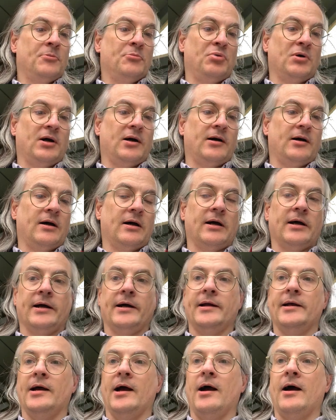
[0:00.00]

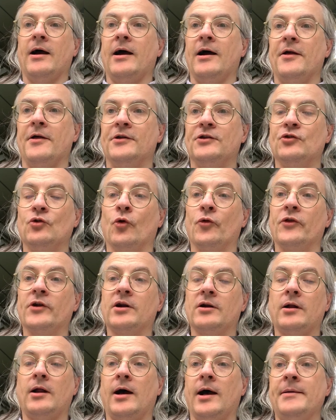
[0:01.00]
by northern
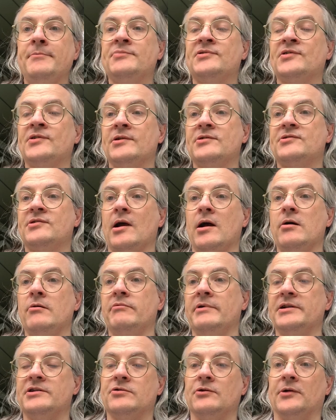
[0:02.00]
climes. So
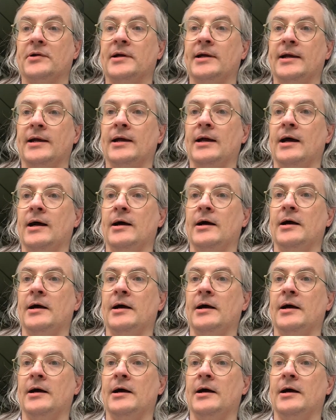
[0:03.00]
we're talking